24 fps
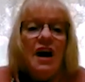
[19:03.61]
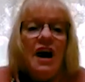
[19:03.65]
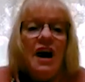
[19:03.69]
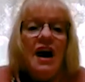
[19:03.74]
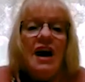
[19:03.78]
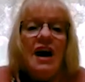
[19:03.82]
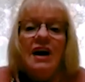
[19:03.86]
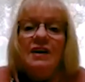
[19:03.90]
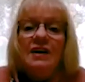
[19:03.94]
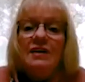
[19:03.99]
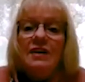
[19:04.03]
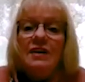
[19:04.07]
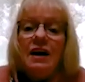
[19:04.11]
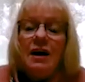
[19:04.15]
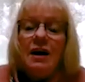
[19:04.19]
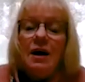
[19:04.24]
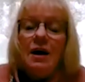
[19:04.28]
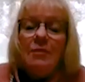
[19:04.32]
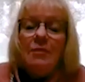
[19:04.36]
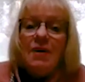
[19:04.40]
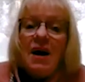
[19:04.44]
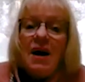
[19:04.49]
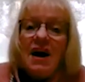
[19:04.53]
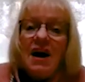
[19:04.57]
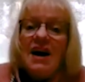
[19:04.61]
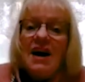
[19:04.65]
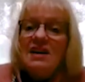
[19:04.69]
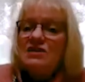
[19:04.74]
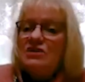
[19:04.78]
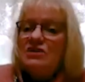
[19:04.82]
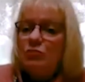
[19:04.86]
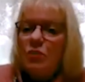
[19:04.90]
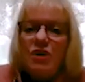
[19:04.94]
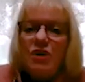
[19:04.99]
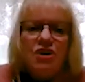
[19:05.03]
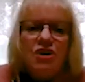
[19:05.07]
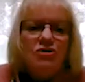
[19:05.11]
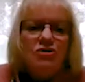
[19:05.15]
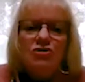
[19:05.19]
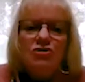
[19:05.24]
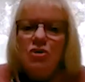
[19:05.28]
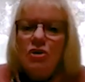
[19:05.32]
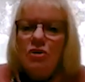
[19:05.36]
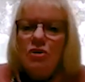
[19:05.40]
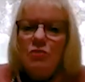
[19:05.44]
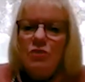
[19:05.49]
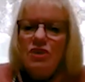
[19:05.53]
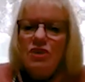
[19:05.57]
And I asked, what are you
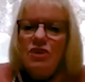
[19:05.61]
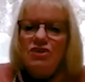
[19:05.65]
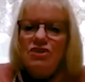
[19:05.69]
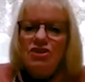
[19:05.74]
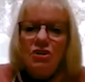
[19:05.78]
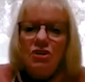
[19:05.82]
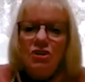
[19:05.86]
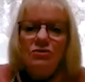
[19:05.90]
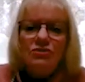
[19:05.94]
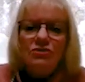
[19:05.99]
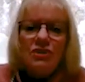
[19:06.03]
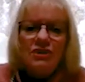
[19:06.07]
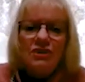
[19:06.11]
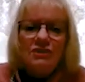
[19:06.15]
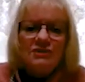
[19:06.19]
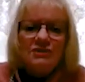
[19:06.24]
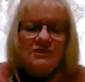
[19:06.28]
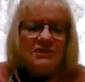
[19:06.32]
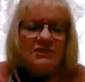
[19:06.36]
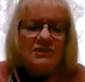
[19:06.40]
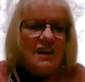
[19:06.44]
doing with the children?